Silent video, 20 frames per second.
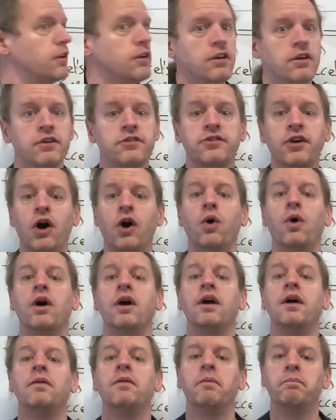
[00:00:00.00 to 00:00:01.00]
So
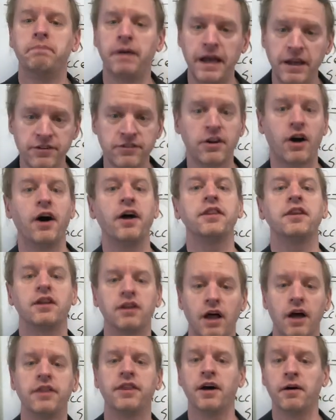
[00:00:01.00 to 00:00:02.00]
based on the
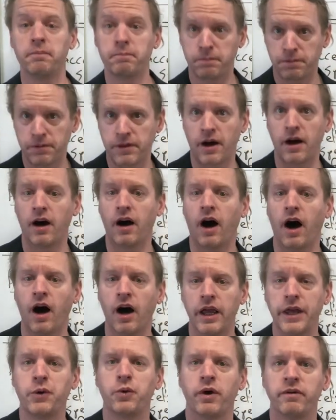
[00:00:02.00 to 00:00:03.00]
the, the uh,
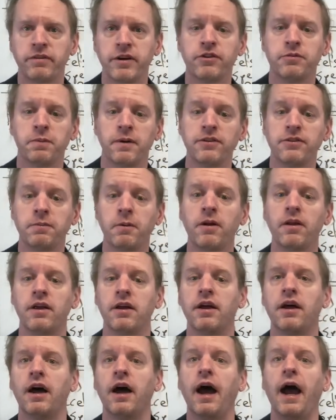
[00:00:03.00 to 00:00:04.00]
equivalence
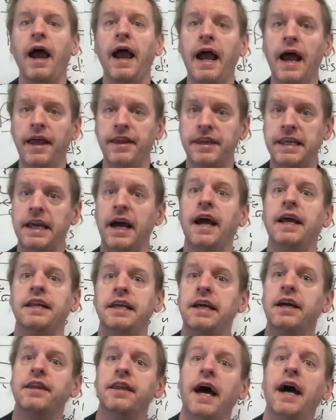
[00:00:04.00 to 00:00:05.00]
principle and the
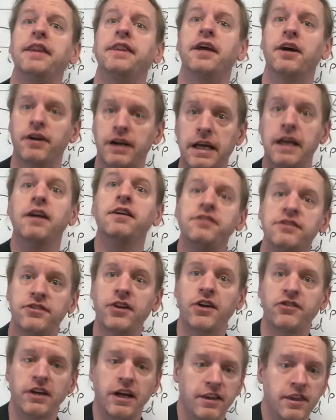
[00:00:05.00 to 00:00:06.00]
idea that there is
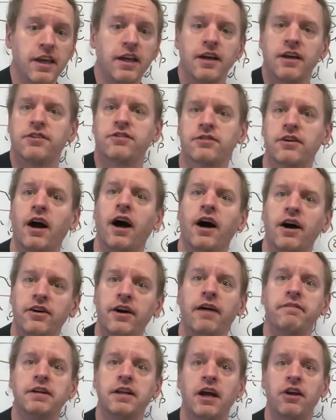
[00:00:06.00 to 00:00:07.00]
such a thing as gra uh,
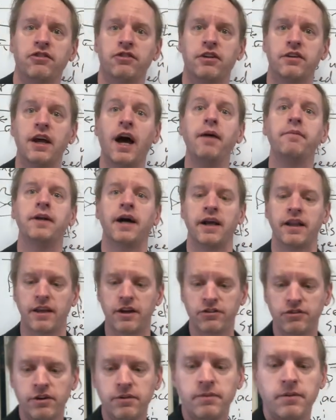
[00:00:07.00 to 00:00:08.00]
gravitational time
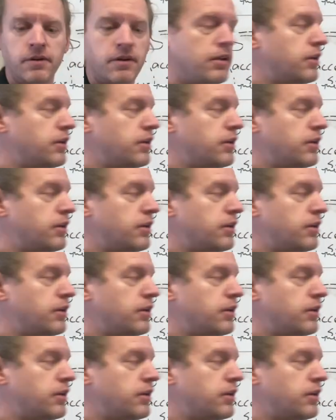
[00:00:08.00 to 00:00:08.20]
dilation,